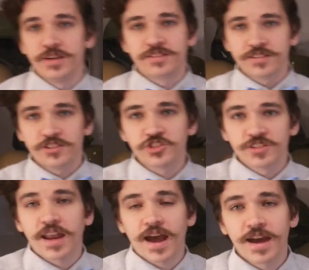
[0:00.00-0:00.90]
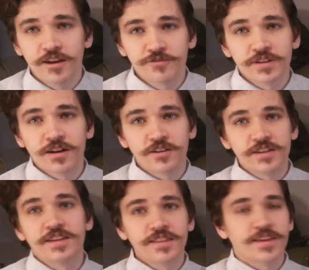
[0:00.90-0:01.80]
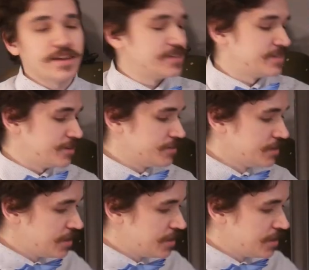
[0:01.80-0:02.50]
It's just not high enough fidelity to get that detail.